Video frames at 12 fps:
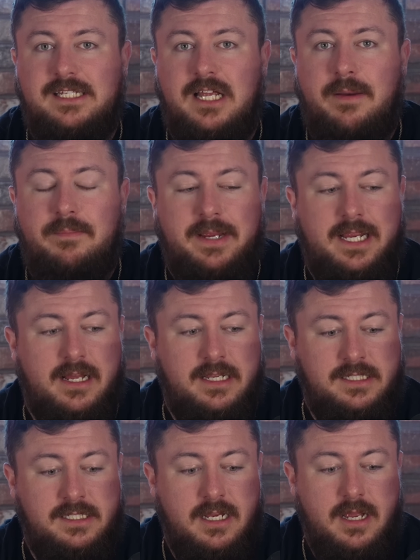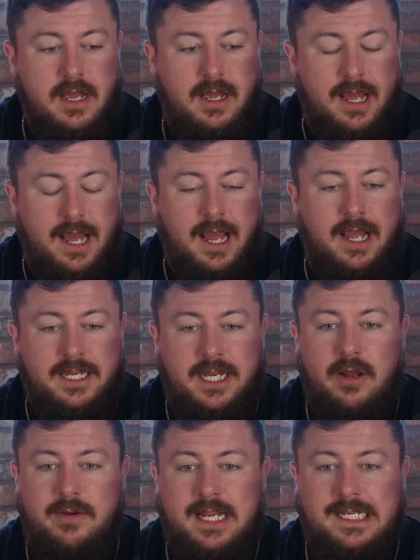up, because, uh, you
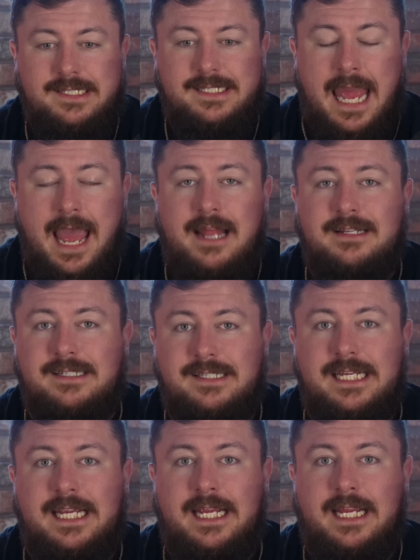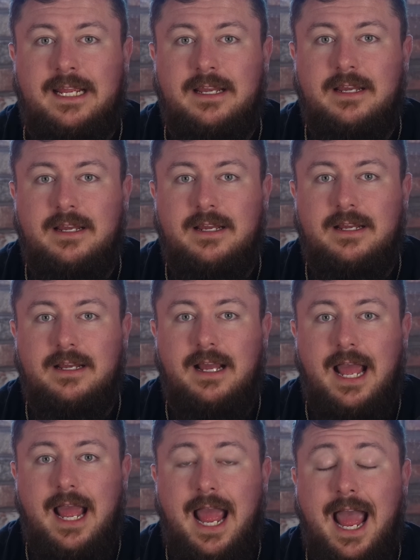know, it's sad to see
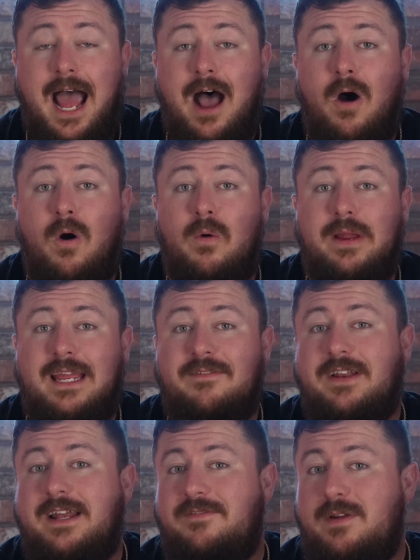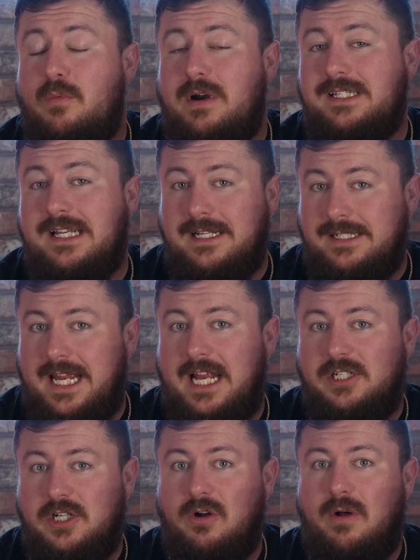how, even if it wasn't
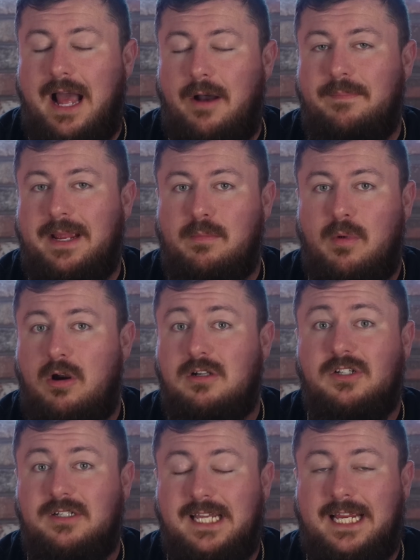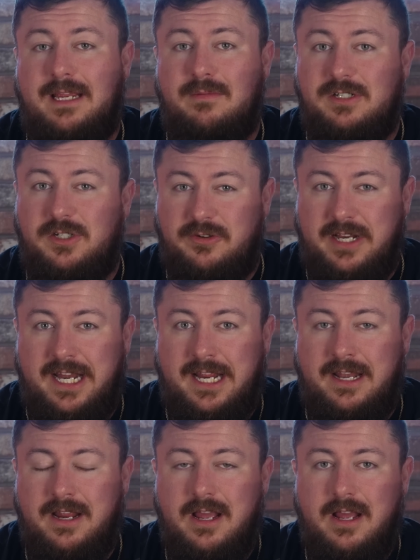intentional, how Mick Mars looks like he was
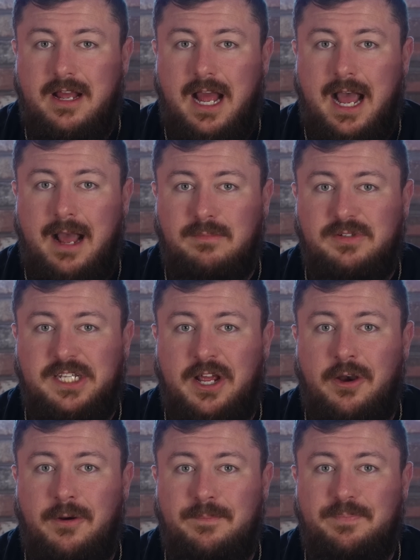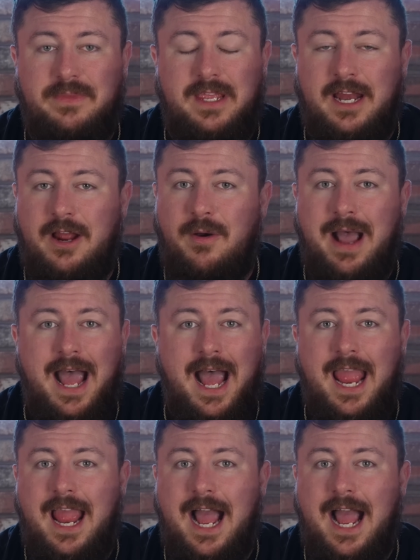treated. Um, so, you know, I,